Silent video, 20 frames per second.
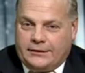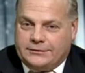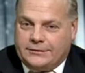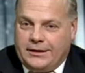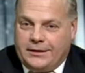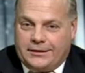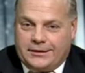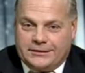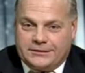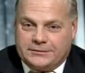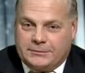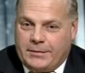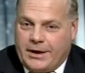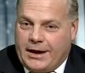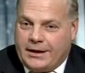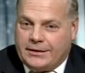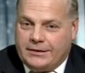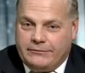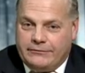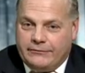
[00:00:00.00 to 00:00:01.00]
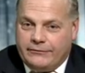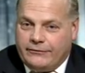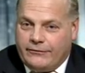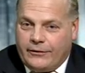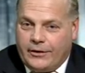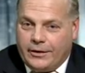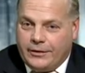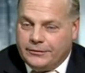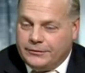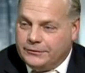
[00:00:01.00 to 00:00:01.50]
take us back even
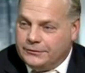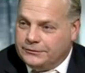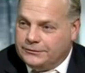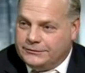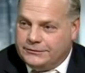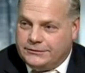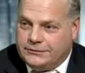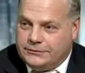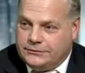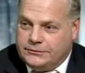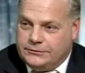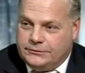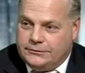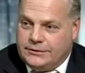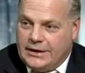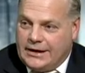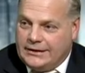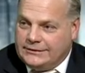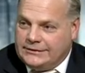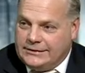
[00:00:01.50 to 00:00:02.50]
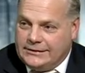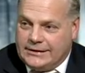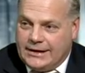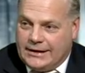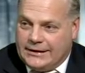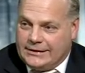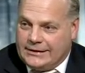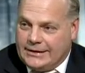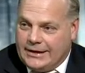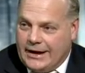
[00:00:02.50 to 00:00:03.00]
farther to
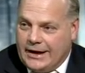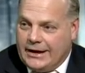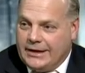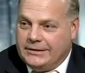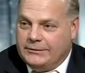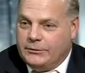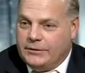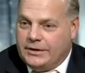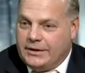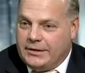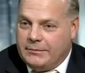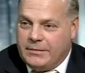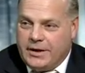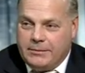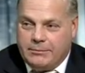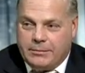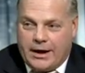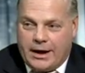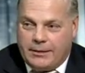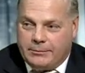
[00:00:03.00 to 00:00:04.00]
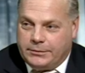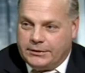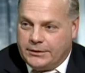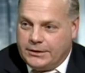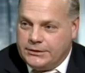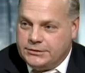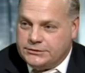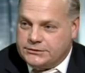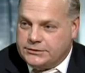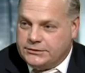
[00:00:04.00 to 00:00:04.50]
1999 when the inmate
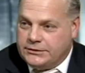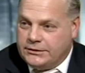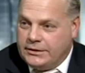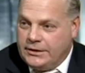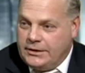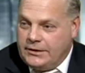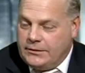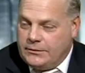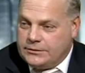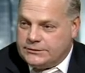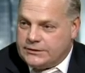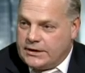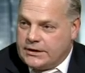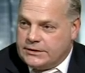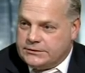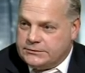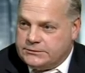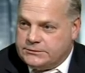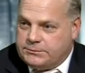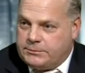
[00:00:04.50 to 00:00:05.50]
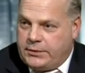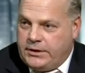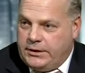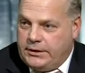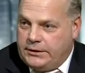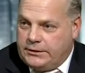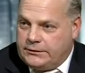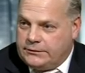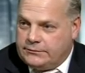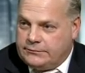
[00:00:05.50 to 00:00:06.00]
population was at its
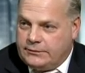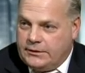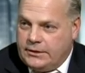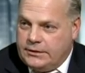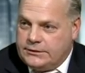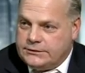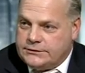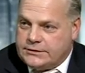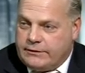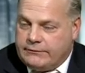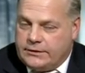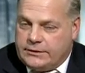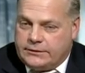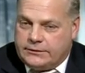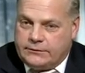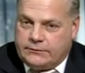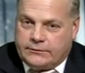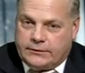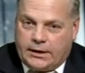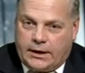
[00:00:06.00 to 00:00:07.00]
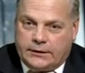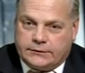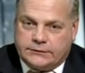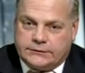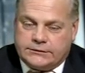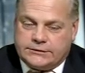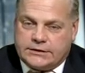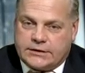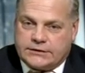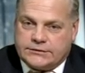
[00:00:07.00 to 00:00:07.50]
peak,
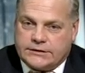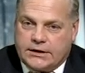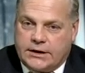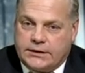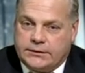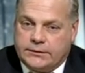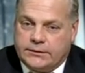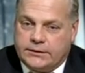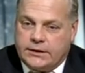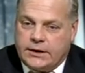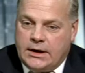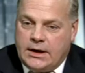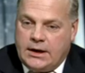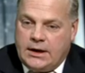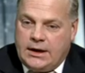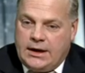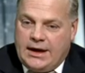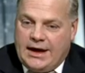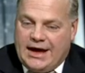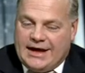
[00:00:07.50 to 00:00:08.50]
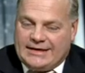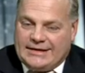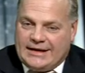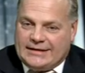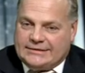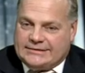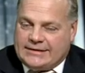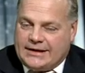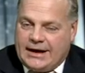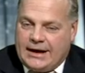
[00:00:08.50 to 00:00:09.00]
72,600. At
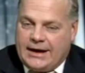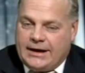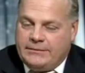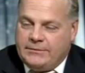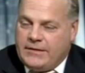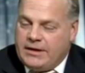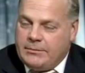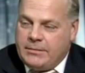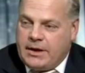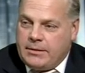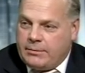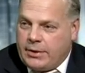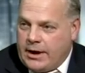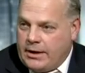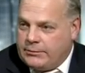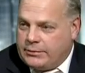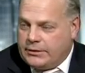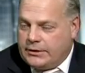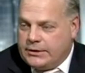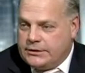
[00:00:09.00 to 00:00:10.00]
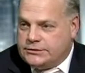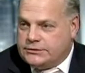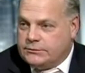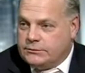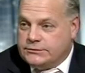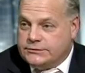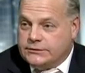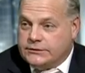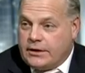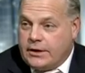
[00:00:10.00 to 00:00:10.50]
that time, the inmate
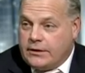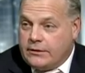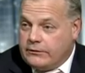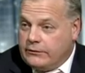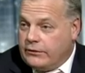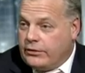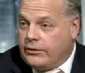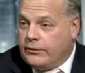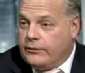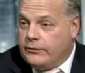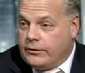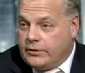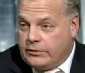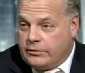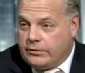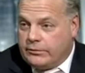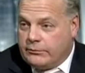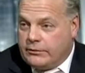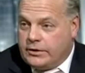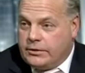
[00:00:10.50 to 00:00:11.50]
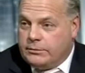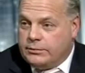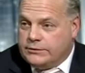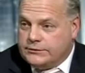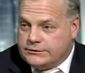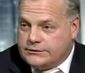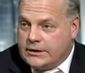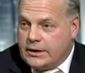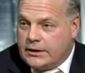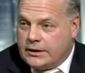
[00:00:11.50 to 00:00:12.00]
population was
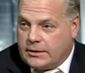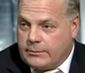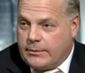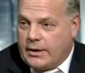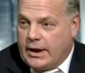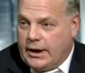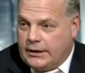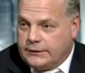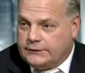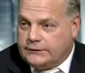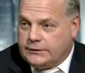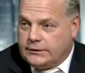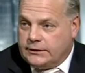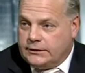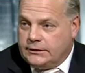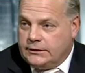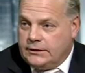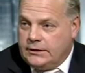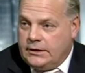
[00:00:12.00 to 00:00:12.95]
133% capacity.